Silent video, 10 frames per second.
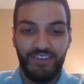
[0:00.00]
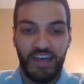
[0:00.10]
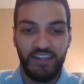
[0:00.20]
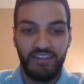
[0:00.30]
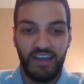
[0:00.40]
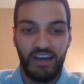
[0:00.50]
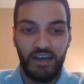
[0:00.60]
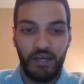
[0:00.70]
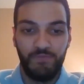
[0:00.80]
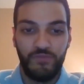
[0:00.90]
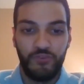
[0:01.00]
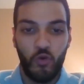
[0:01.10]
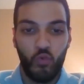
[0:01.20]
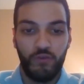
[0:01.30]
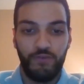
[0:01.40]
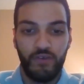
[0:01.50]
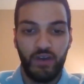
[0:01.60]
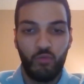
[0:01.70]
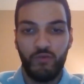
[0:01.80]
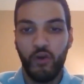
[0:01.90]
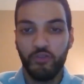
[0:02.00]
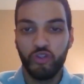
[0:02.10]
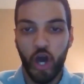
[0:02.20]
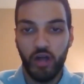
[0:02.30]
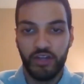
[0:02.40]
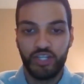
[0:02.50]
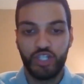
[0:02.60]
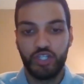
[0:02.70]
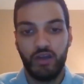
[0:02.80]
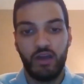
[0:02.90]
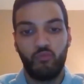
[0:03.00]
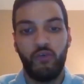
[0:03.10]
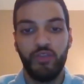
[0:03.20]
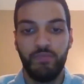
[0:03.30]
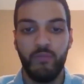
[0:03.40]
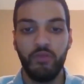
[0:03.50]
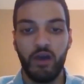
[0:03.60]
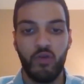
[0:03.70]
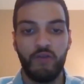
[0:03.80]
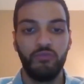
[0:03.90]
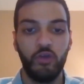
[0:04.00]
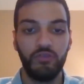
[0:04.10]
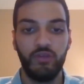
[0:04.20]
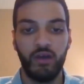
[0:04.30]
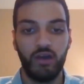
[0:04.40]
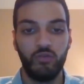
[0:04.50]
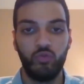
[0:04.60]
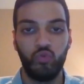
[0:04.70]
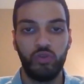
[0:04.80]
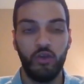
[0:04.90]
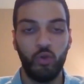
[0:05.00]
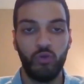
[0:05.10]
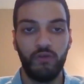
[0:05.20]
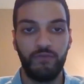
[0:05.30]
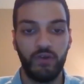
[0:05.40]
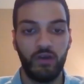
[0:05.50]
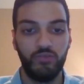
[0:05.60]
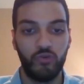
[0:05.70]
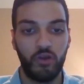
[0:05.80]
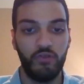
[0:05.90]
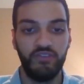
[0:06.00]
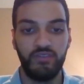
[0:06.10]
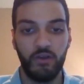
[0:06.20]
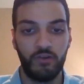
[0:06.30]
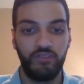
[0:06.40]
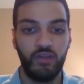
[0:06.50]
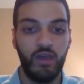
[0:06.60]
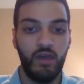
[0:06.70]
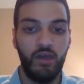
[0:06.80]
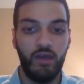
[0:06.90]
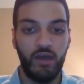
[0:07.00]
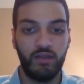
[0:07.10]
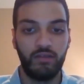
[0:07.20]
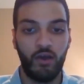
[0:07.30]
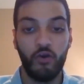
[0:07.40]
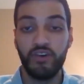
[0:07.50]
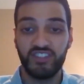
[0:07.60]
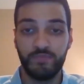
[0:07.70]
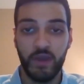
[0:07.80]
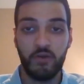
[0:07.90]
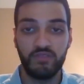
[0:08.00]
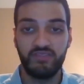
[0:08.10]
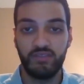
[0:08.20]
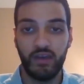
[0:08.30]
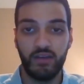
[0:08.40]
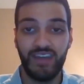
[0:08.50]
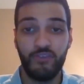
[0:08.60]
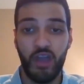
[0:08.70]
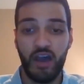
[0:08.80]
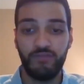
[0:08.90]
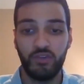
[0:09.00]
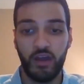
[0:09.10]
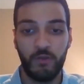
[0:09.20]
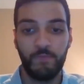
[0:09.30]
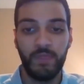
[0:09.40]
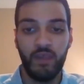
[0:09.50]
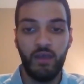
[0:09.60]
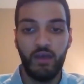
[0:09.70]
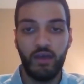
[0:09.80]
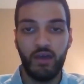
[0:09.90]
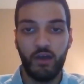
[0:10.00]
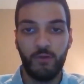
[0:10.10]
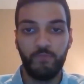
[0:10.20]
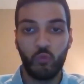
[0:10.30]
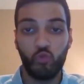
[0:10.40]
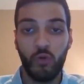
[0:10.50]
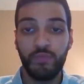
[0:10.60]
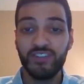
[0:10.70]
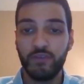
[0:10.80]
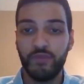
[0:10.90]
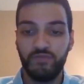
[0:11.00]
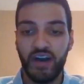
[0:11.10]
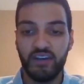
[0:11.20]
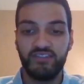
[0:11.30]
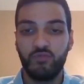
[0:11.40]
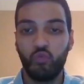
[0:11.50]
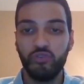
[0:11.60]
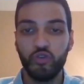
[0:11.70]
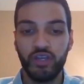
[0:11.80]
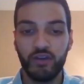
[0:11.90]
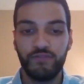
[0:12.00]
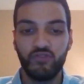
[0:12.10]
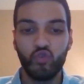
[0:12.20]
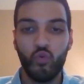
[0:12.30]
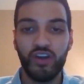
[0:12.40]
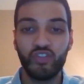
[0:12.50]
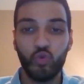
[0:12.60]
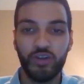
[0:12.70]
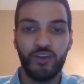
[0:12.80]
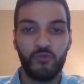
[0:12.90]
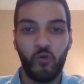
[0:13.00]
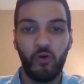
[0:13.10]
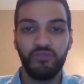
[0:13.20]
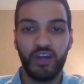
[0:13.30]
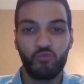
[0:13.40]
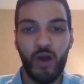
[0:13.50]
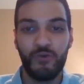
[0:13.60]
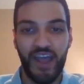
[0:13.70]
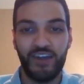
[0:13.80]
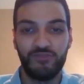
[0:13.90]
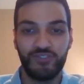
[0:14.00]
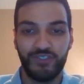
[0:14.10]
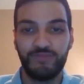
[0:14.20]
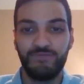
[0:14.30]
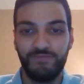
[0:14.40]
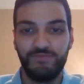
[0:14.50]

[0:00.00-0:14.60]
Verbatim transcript: and uh, so with, uh, with all the knowledge and with all the people that we have to deal, uh, deal with during all these years and all the experience that, that you have today, what piece of advice would you give to a 20 year old Robert Anderson?